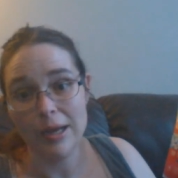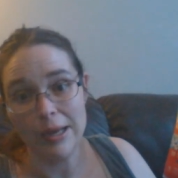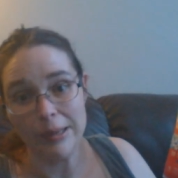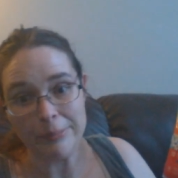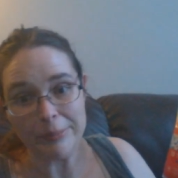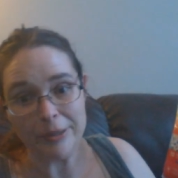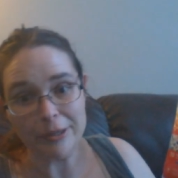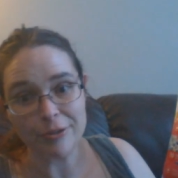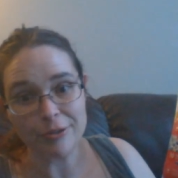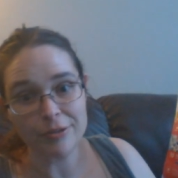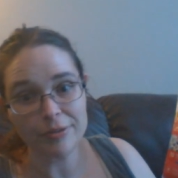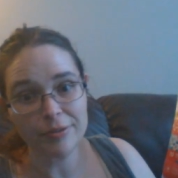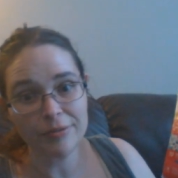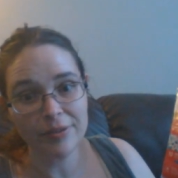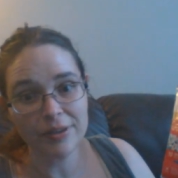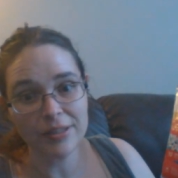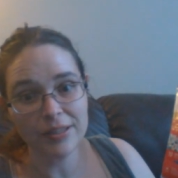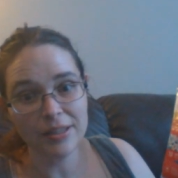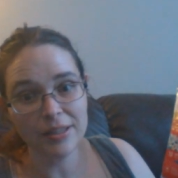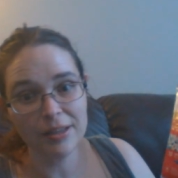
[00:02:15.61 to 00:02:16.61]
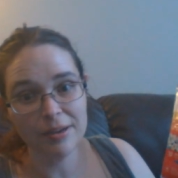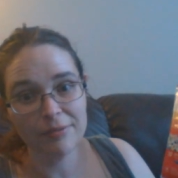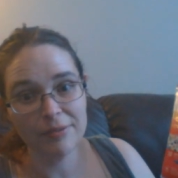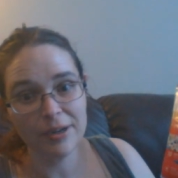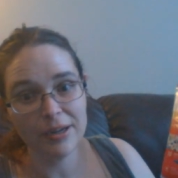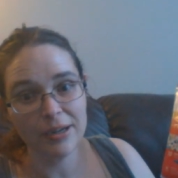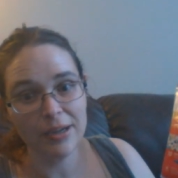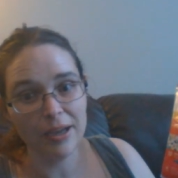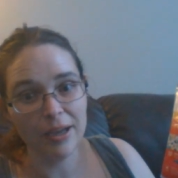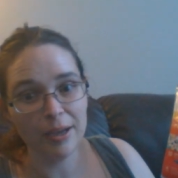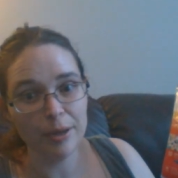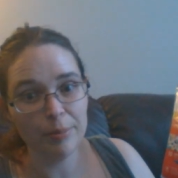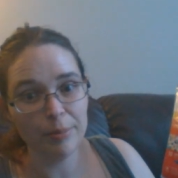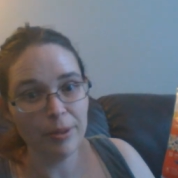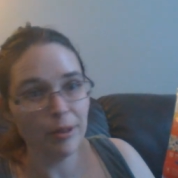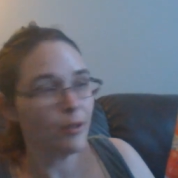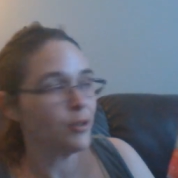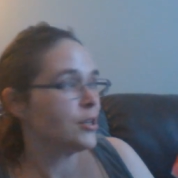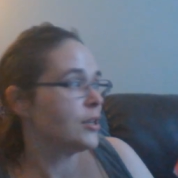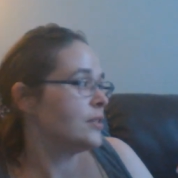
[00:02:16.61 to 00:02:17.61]
I'm not sure if I said that right. I
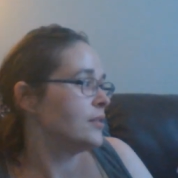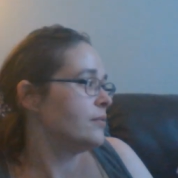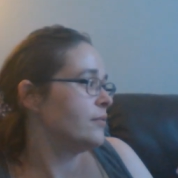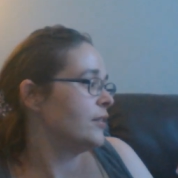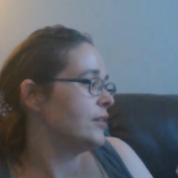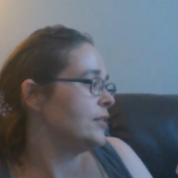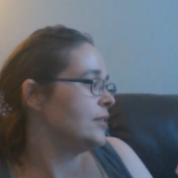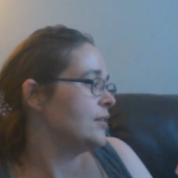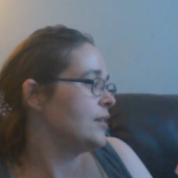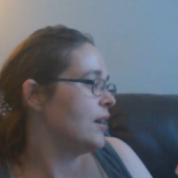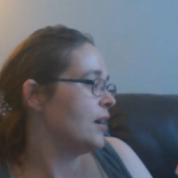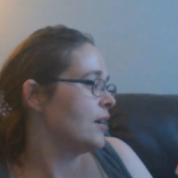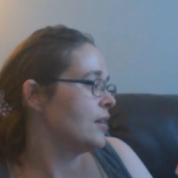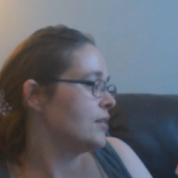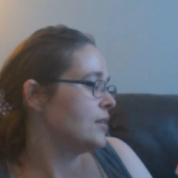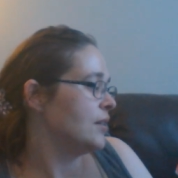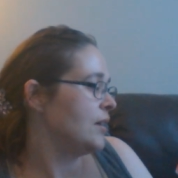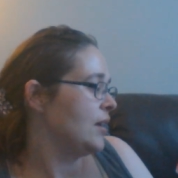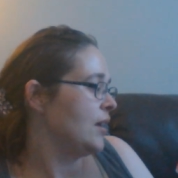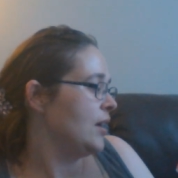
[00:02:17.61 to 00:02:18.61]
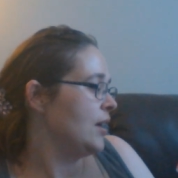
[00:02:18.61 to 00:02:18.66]
apologize if I did not.